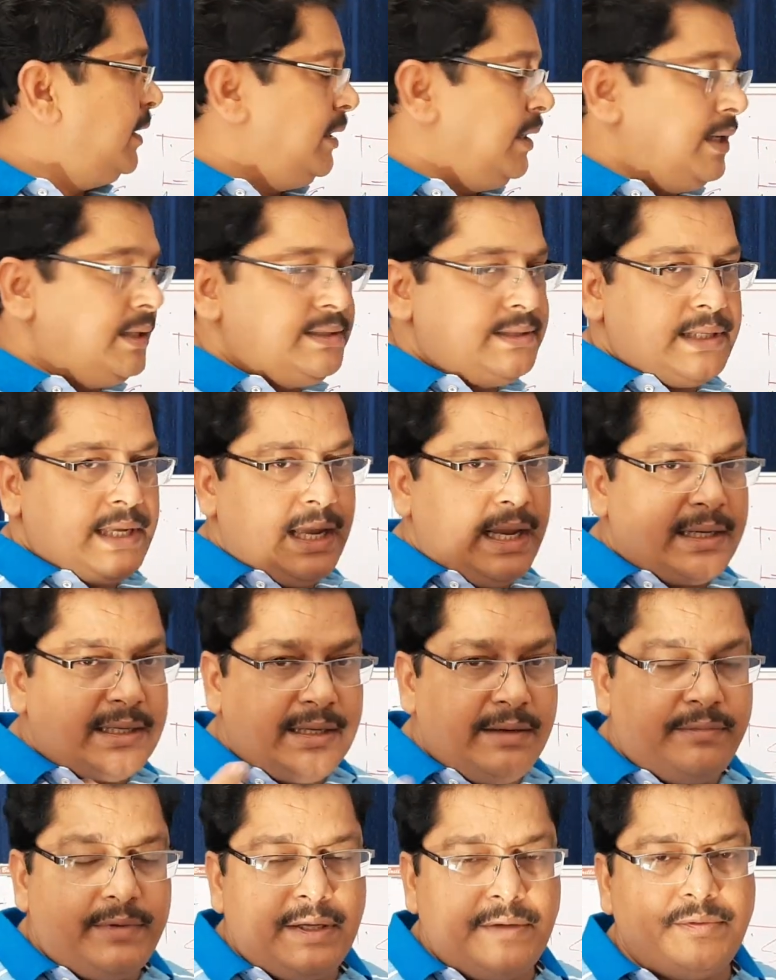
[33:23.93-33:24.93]
there is
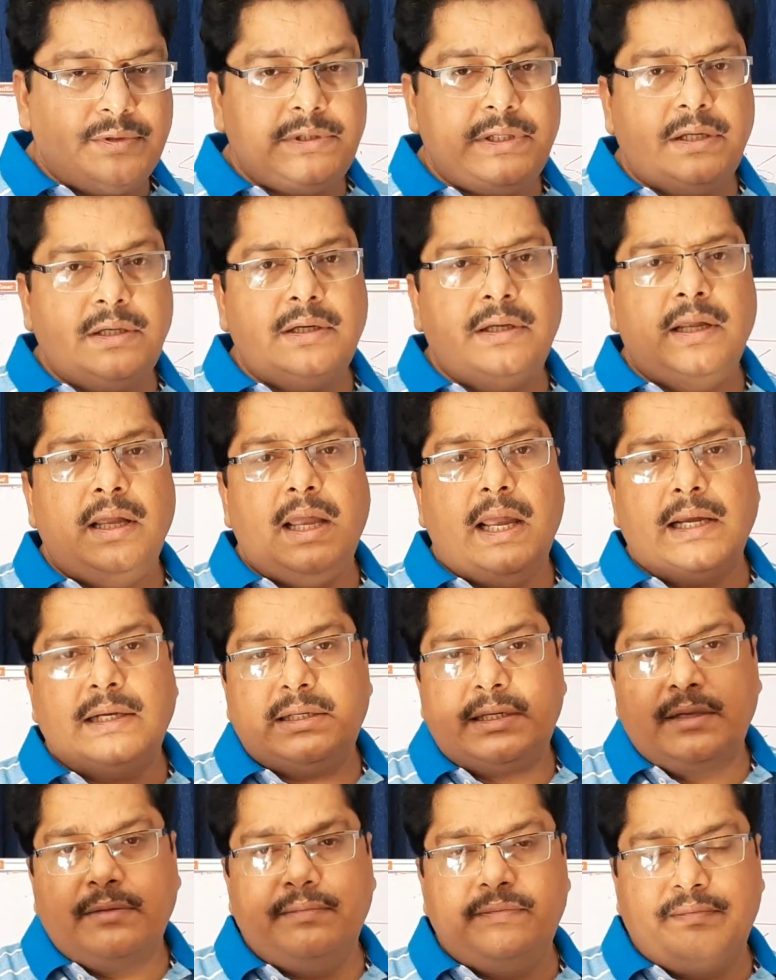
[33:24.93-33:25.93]
active division,
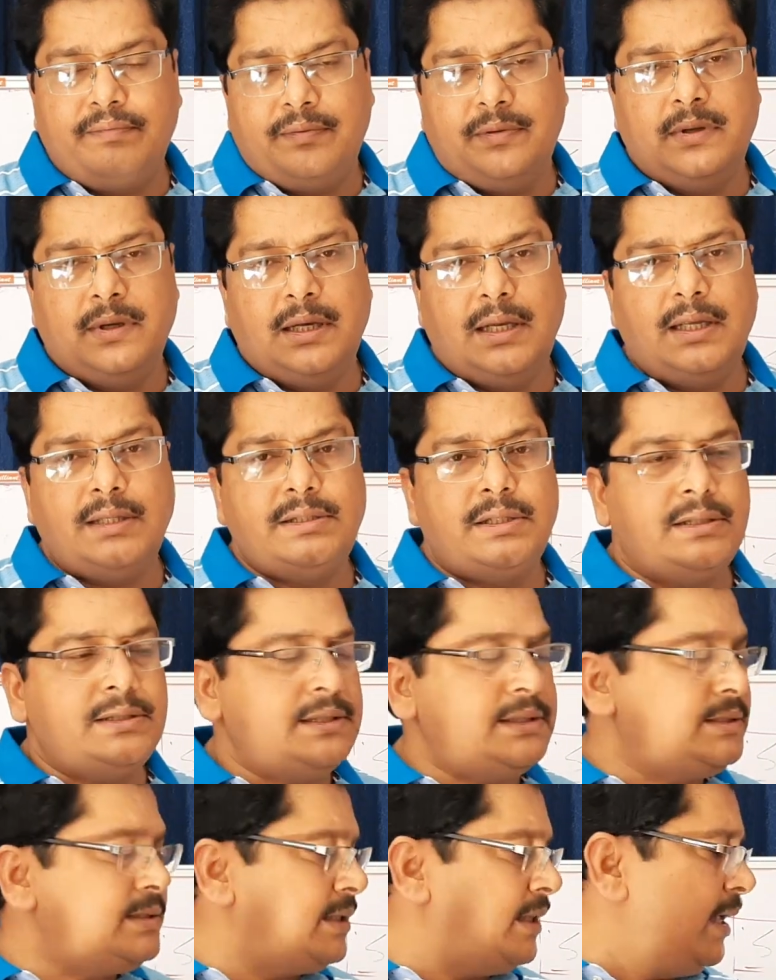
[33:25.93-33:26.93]
active lesion
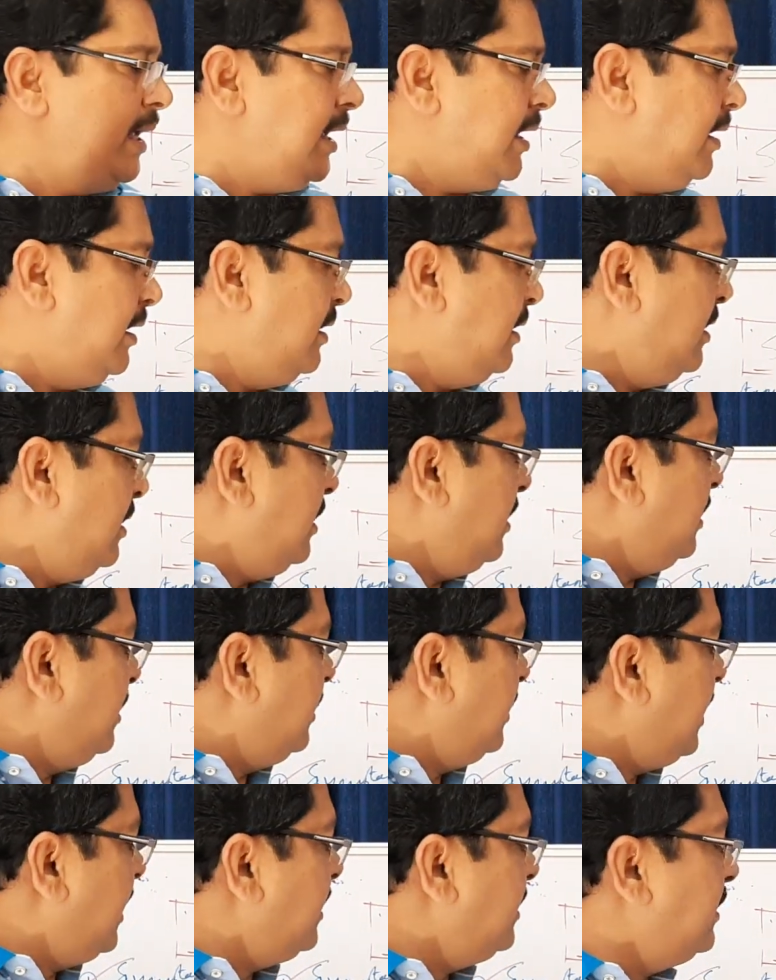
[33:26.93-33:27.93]
is there,
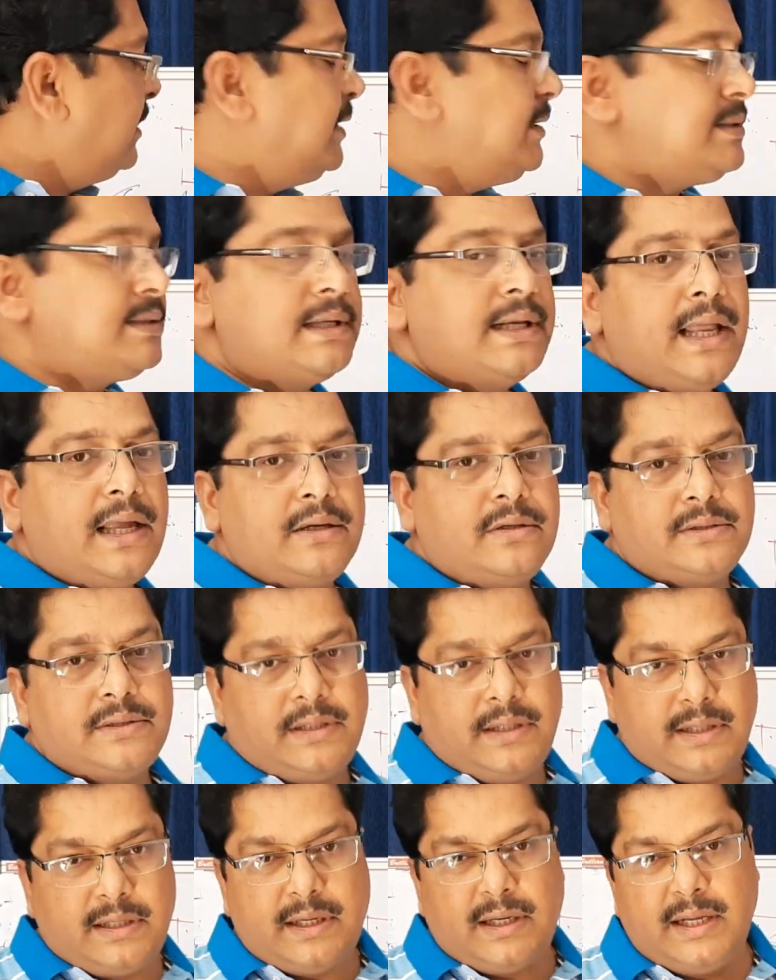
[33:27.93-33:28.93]
then this
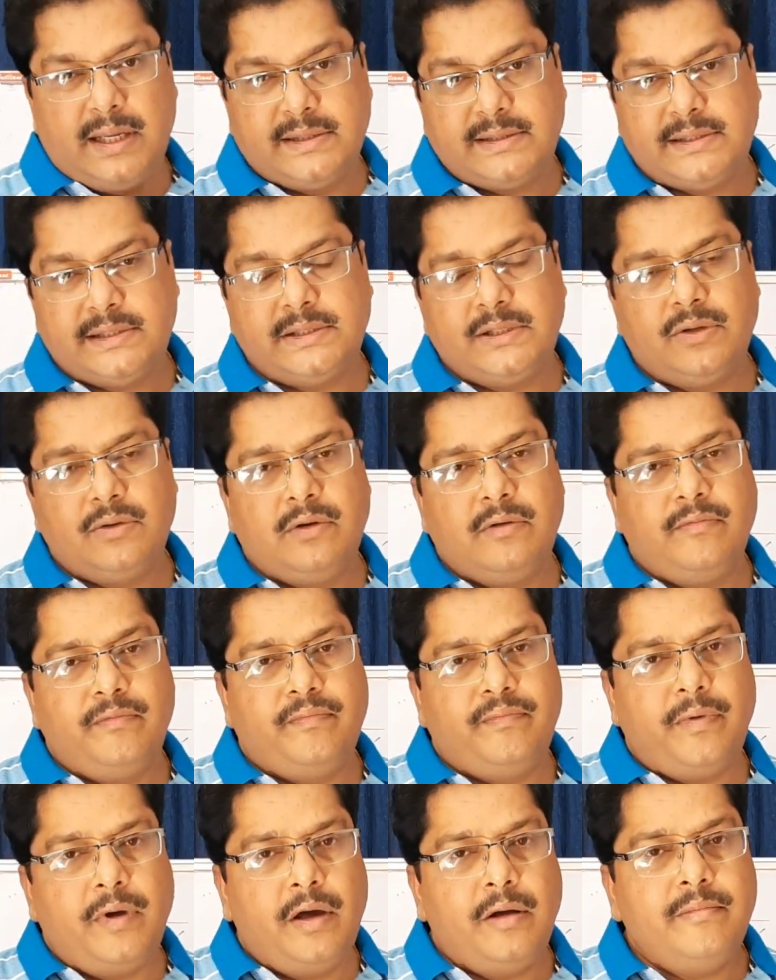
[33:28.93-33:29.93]
glycosylated HCG will be
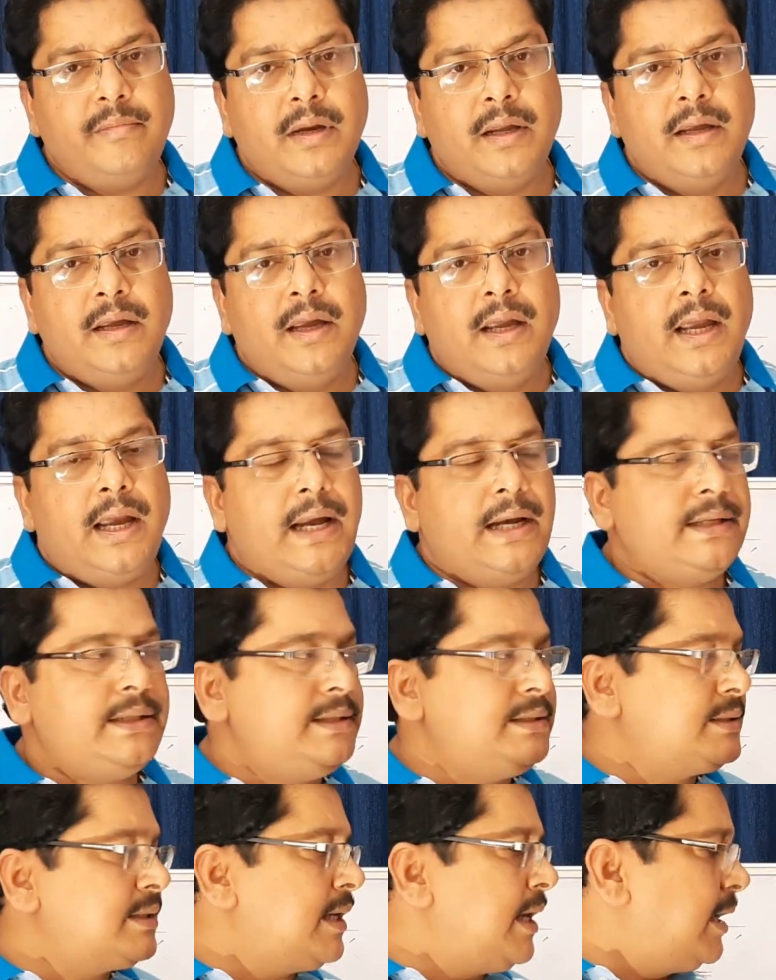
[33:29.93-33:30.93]
formed, and
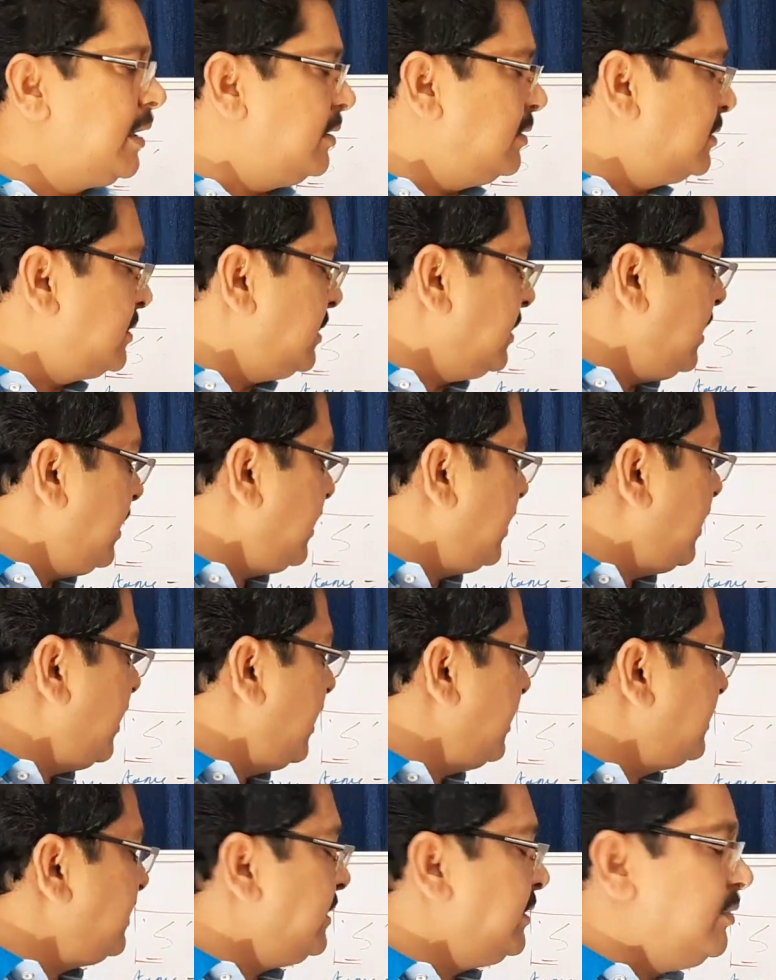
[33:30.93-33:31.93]
this glycosylated
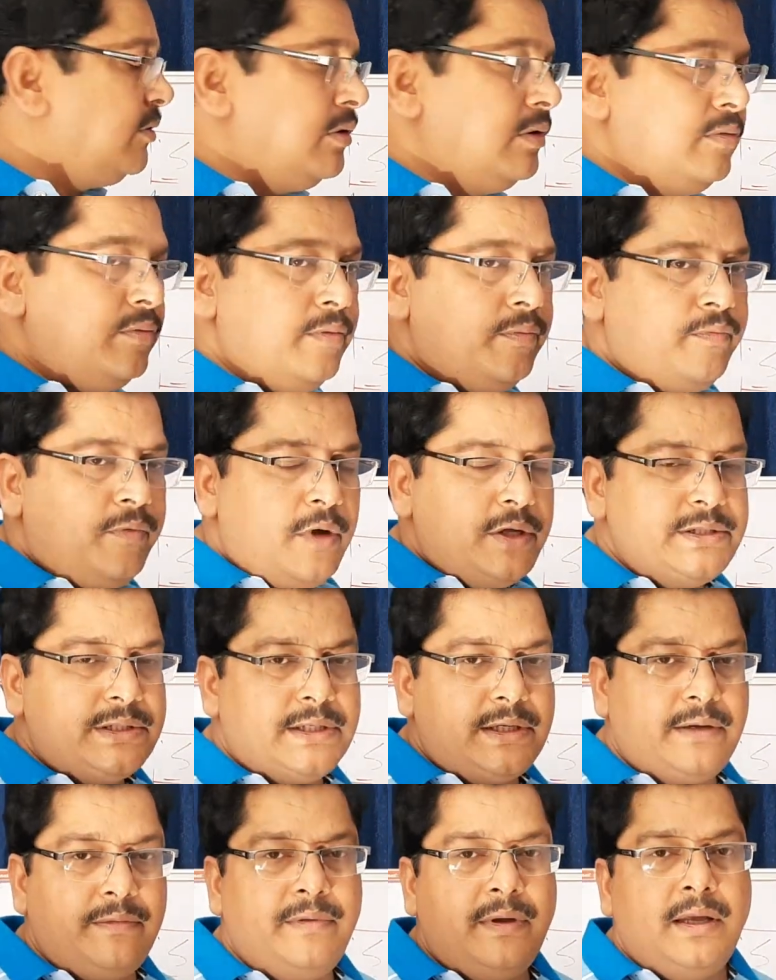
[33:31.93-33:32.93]
HCG will be
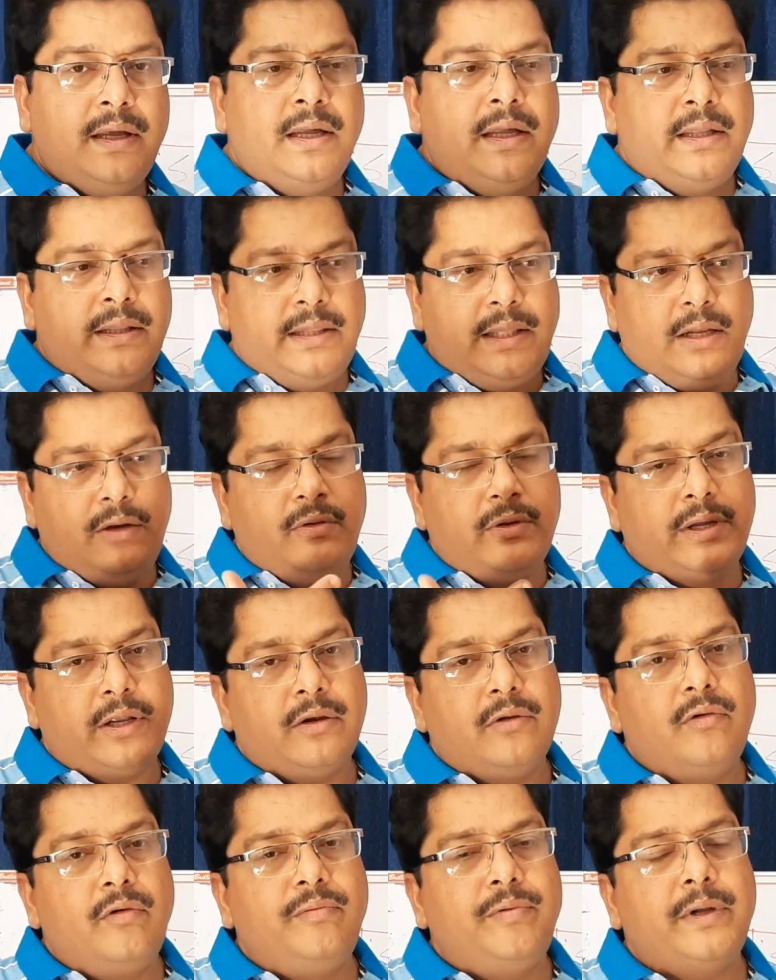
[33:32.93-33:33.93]
positive. Then we
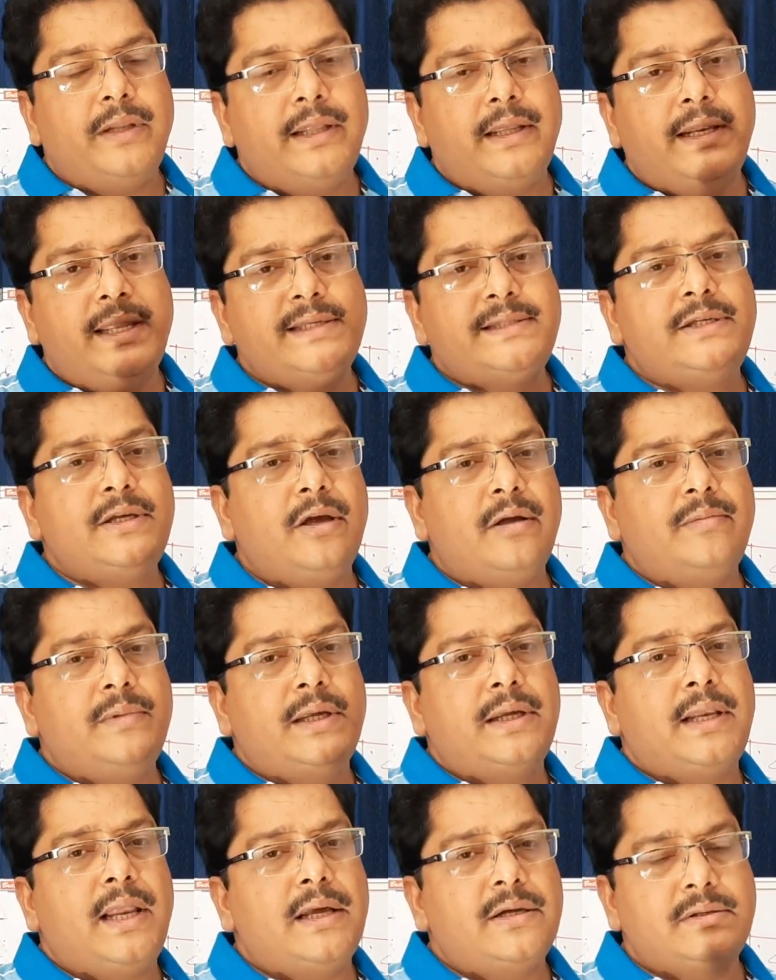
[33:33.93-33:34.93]
can go for the ratio of
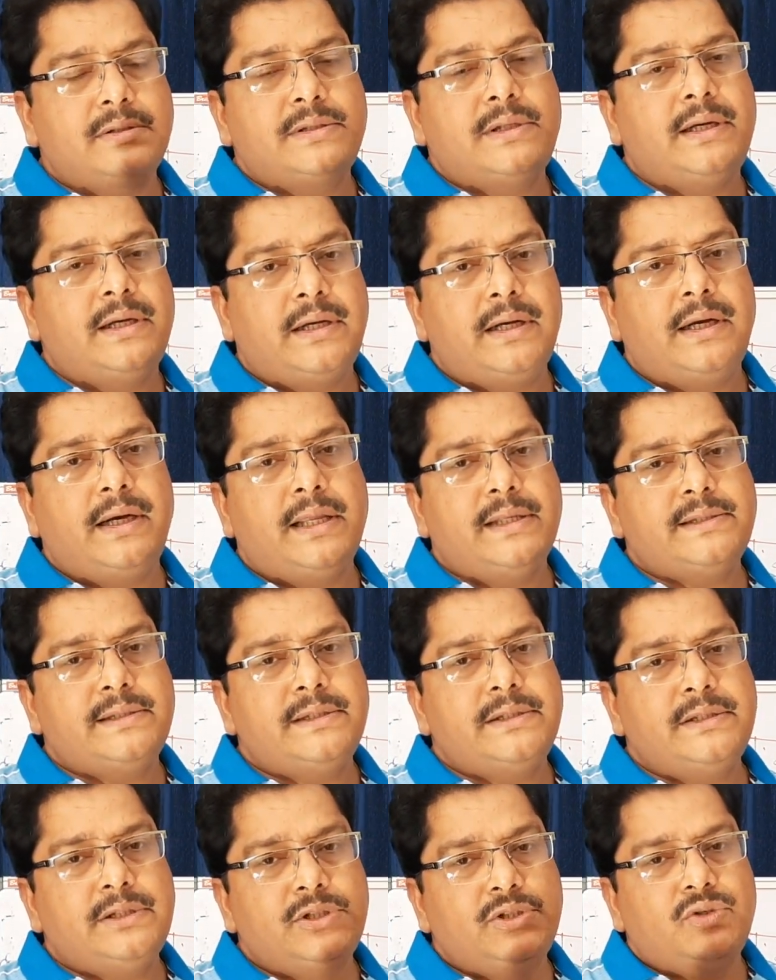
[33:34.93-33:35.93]
the glycosylated
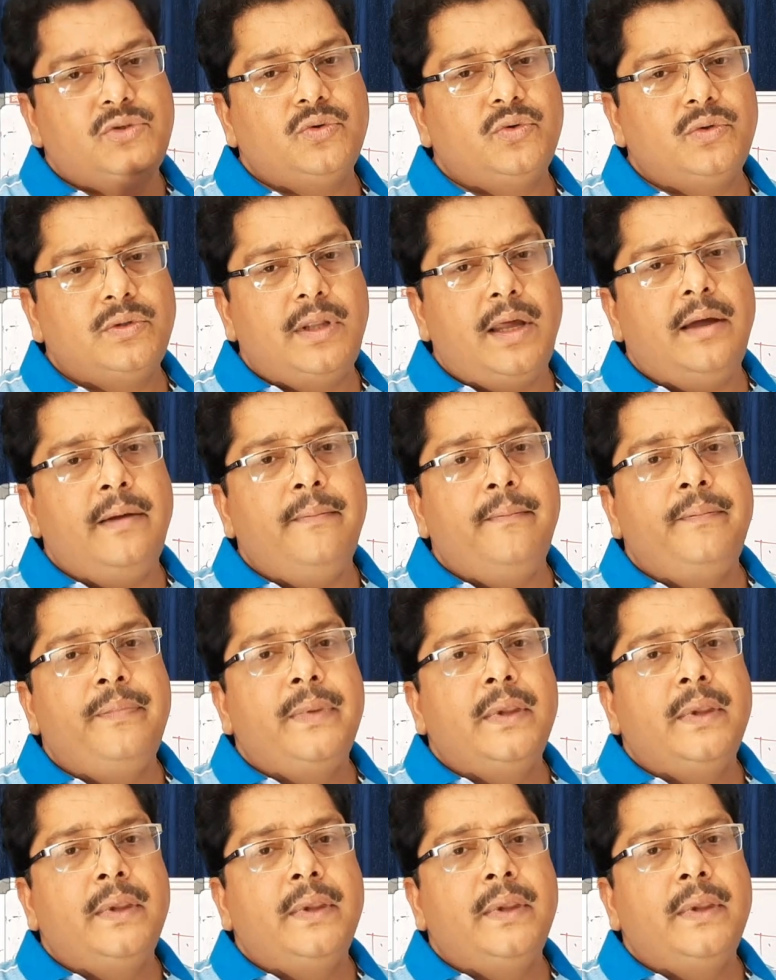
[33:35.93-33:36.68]
HCG to the